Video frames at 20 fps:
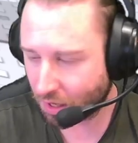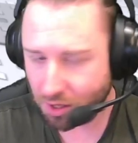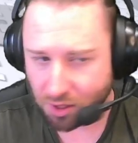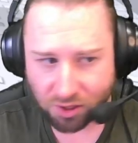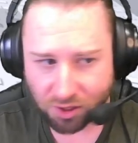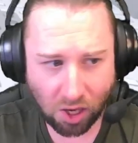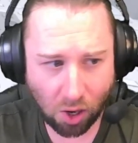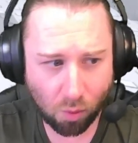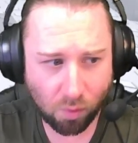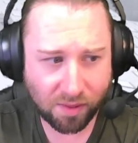
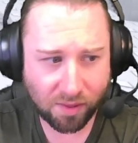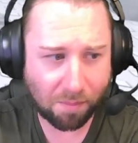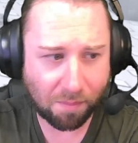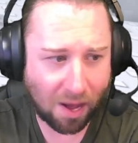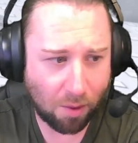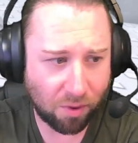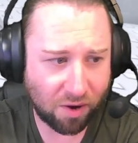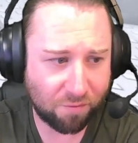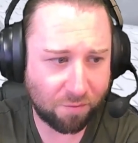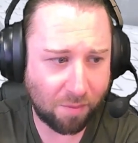So, with the
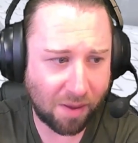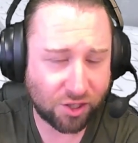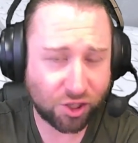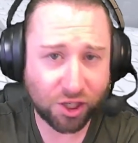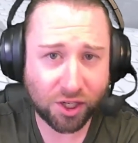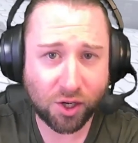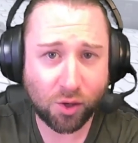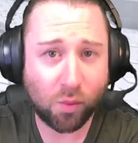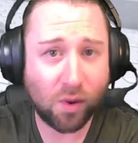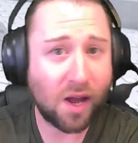power of
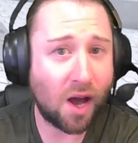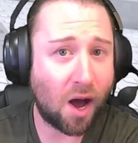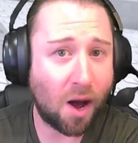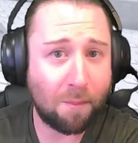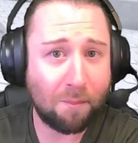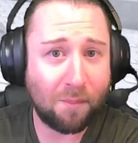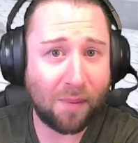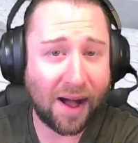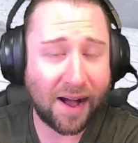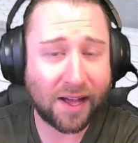magic, we
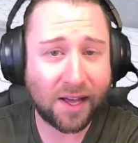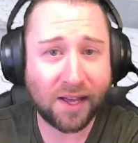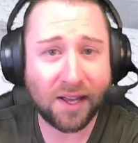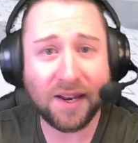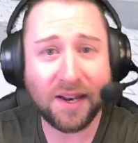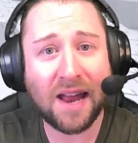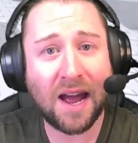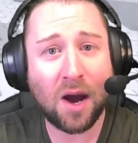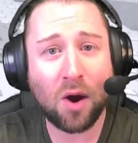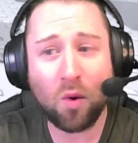are
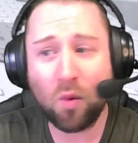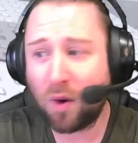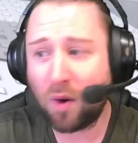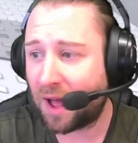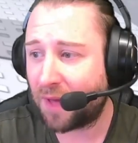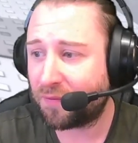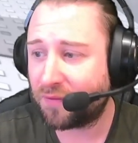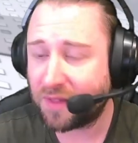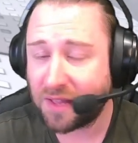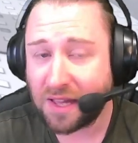back now
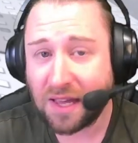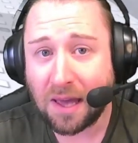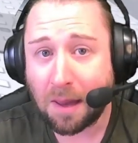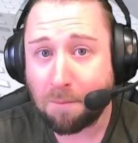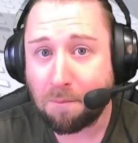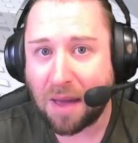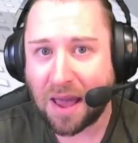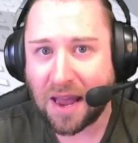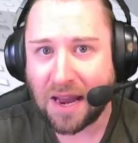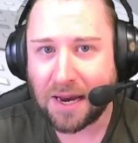at the
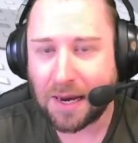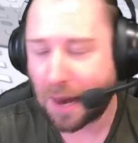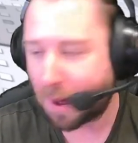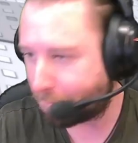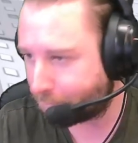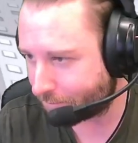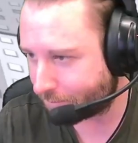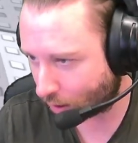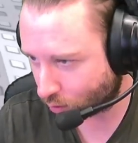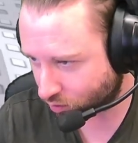main
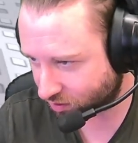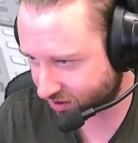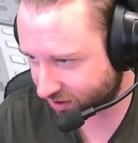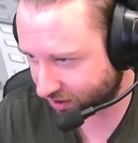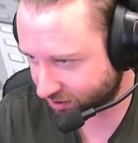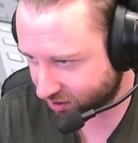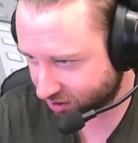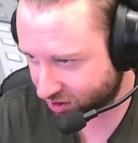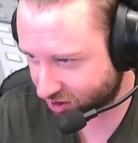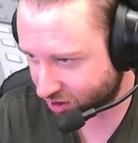
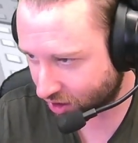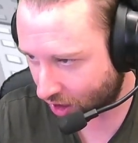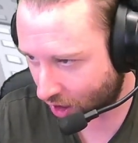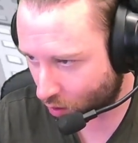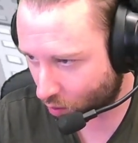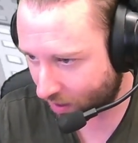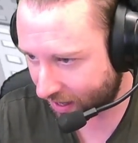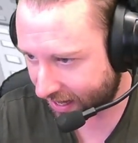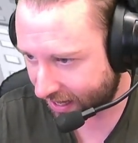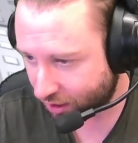mountain.
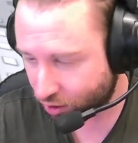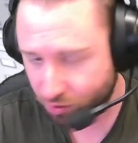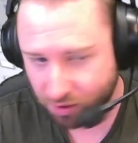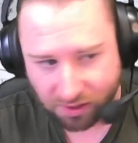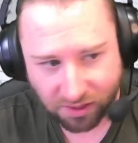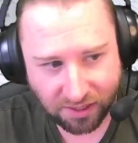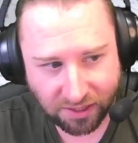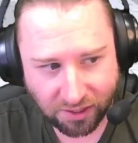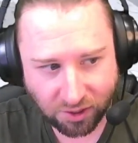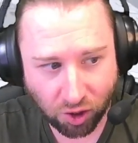So,
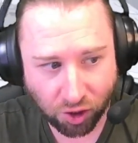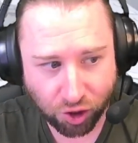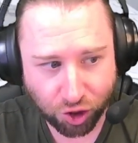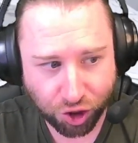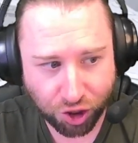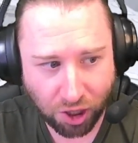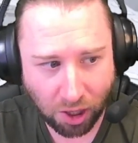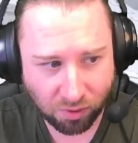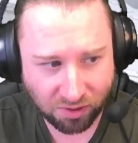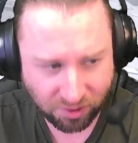Chrissy's going to
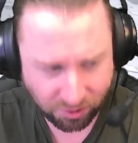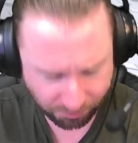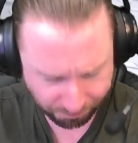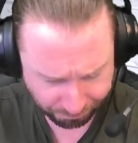show us